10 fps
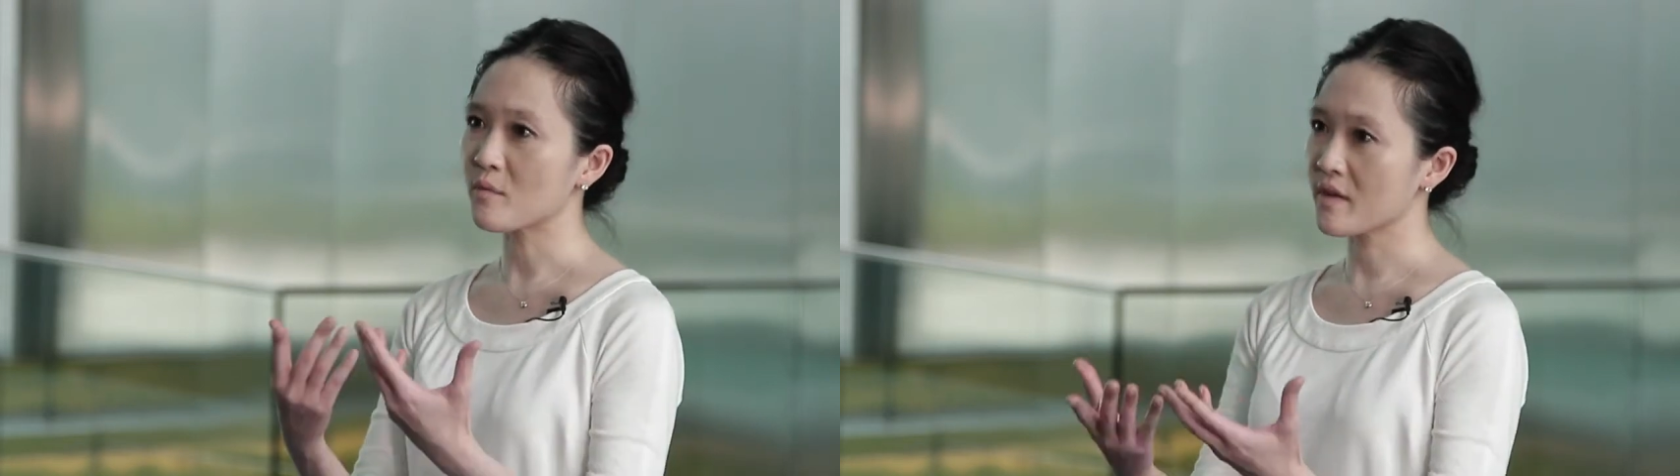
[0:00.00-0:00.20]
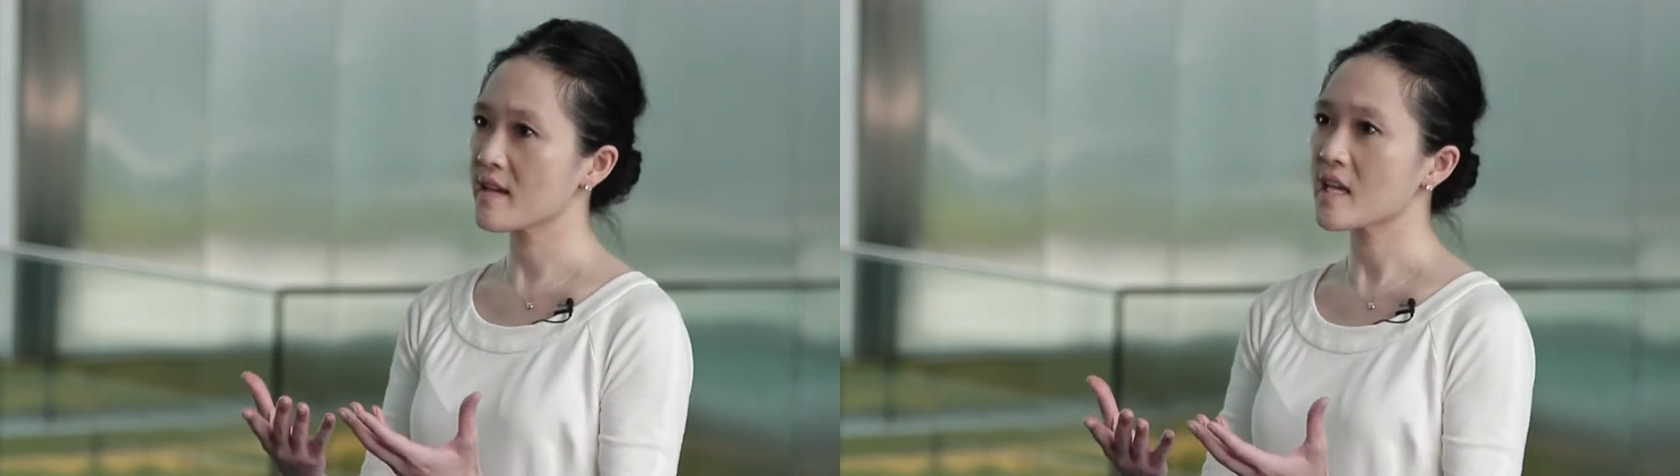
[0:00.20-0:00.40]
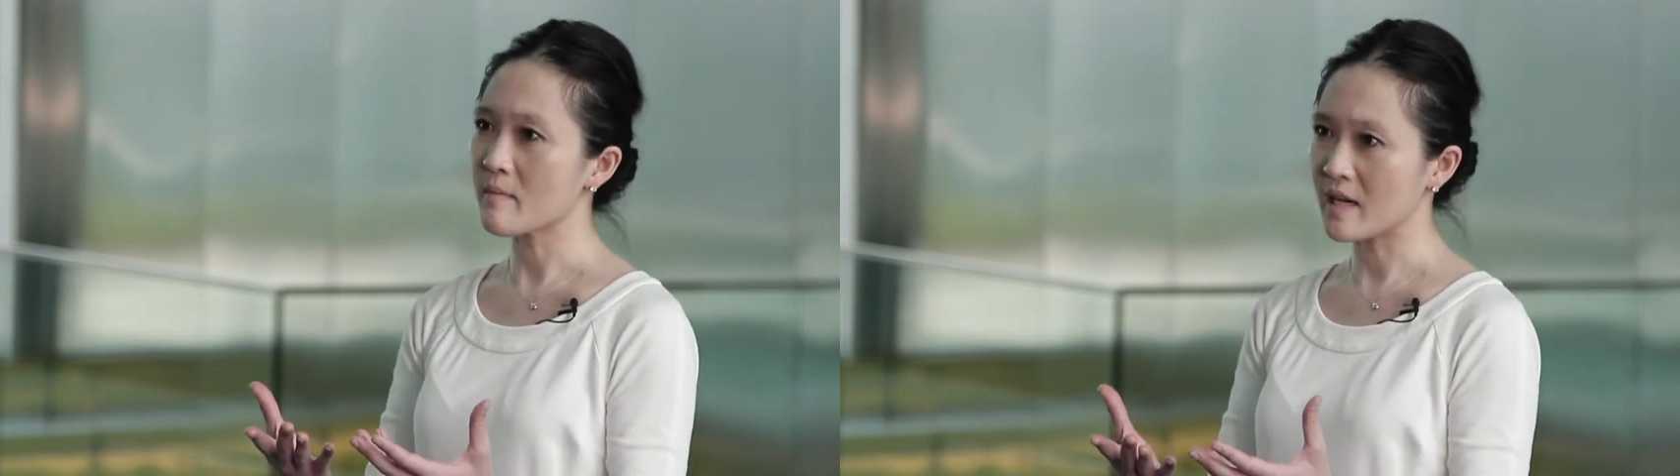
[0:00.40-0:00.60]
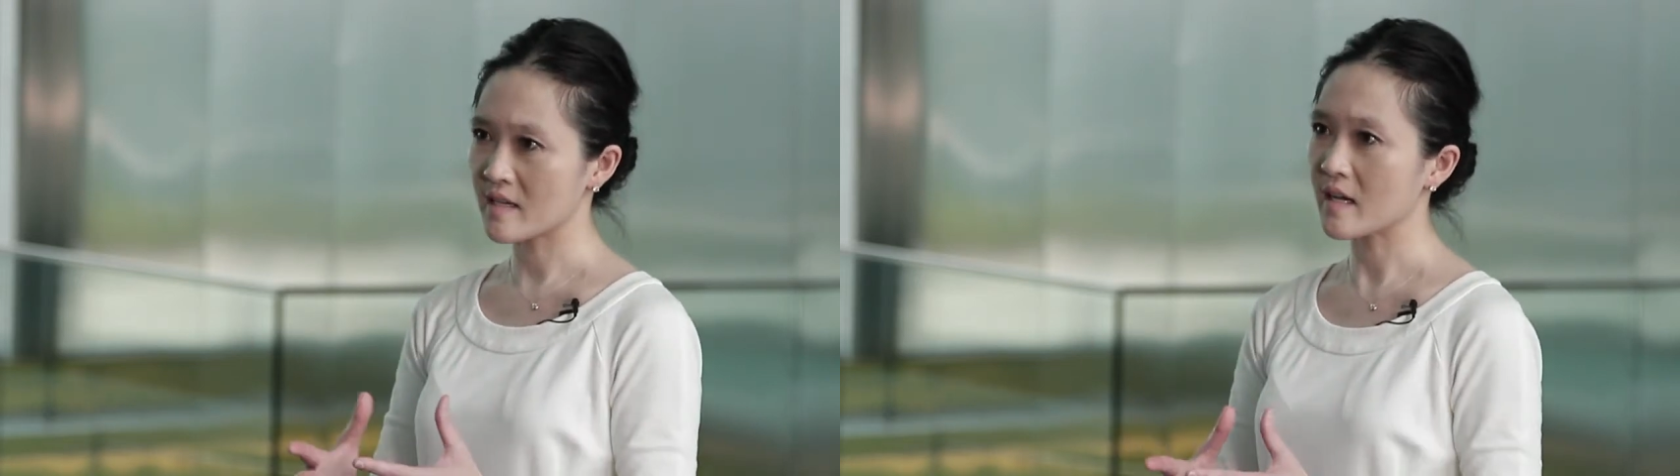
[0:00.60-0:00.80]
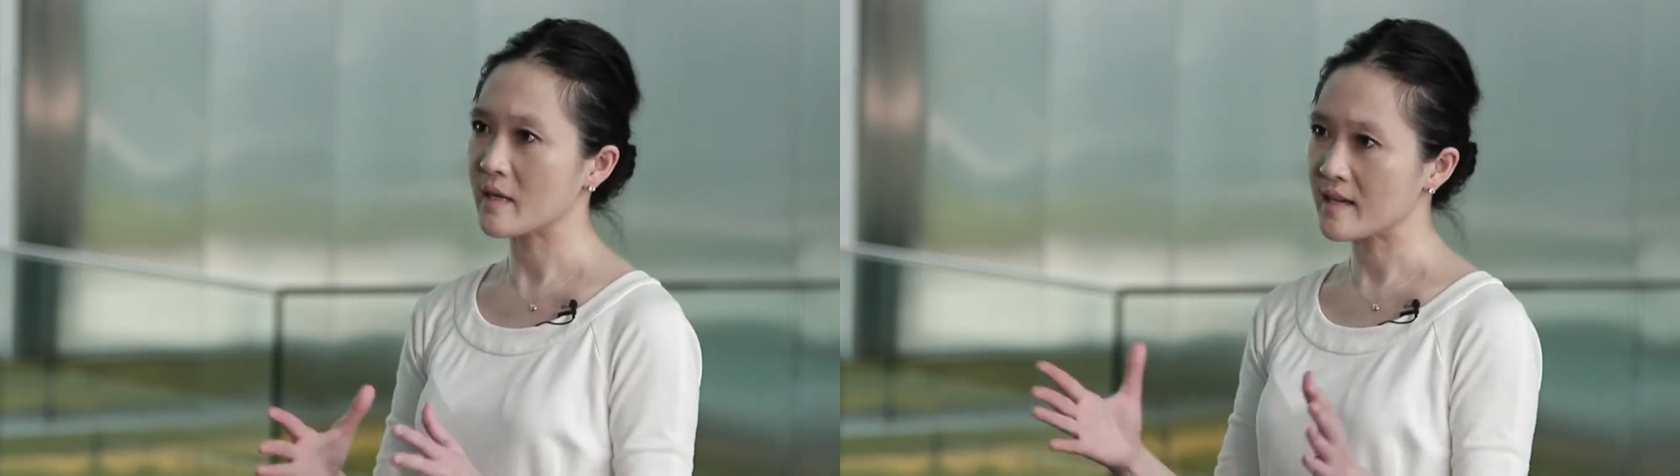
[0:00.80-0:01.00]
we're thinking about
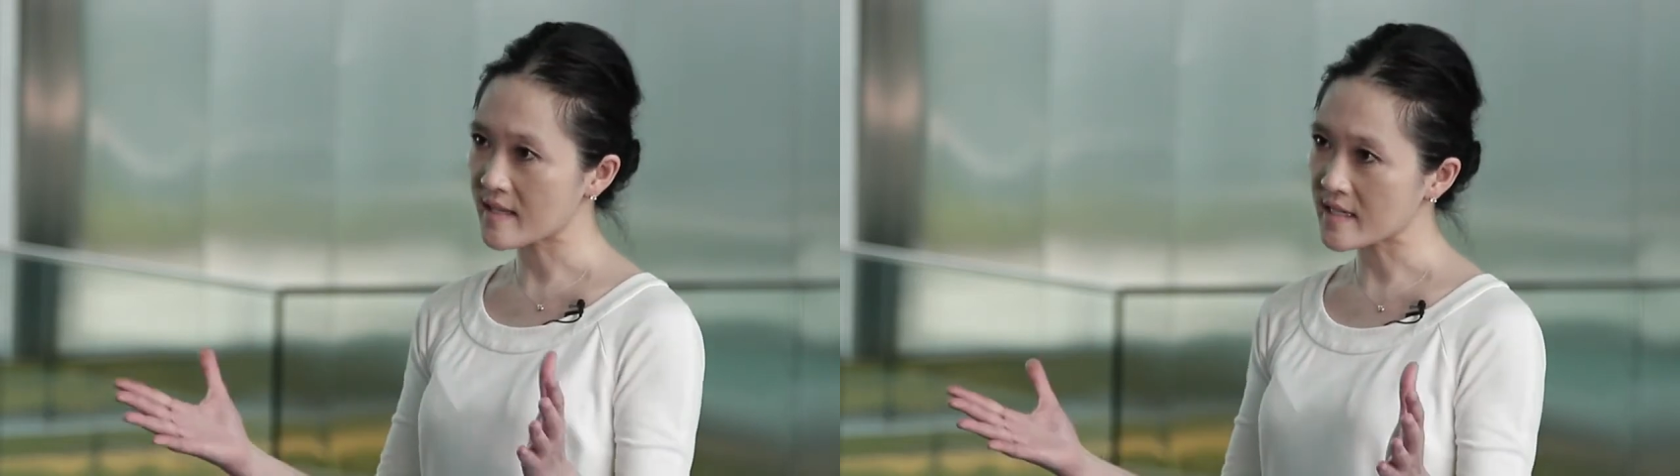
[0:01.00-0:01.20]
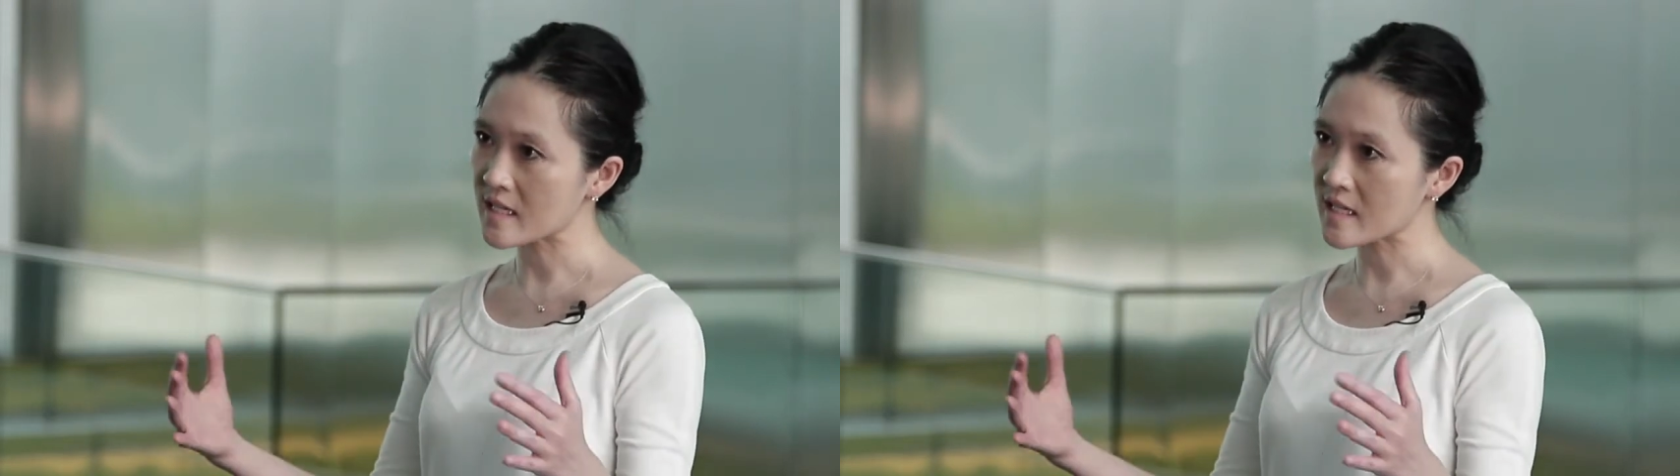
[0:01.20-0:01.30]
diabetes and